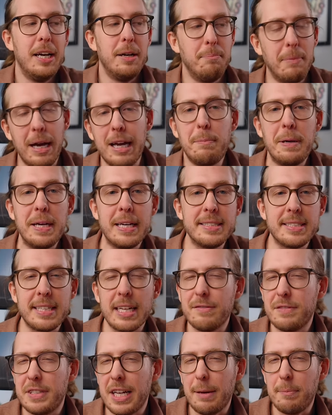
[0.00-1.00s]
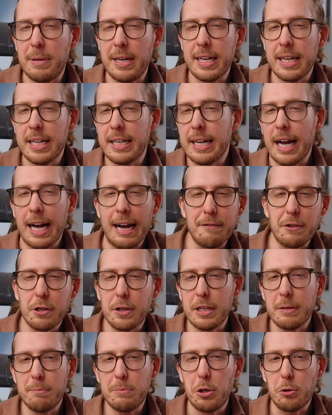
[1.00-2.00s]
maybe instead of naming it after
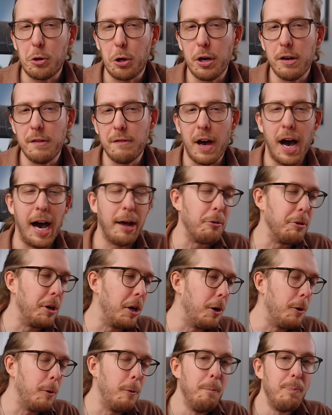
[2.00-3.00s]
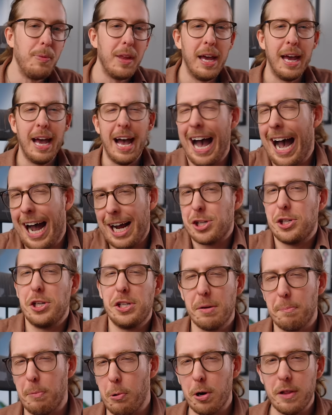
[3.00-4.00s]
them, you could have, I don't know, actually
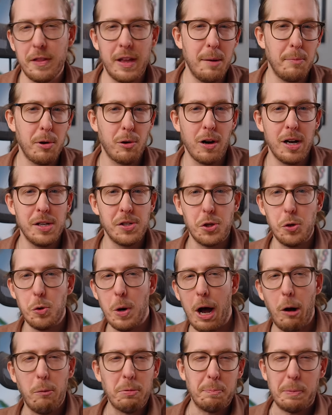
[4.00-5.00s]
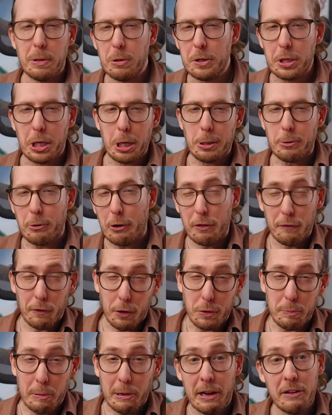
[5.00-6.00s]
supported the immigrants who helped build the country in the
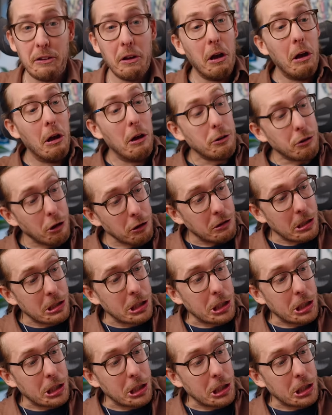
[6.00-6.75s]
first place. Just a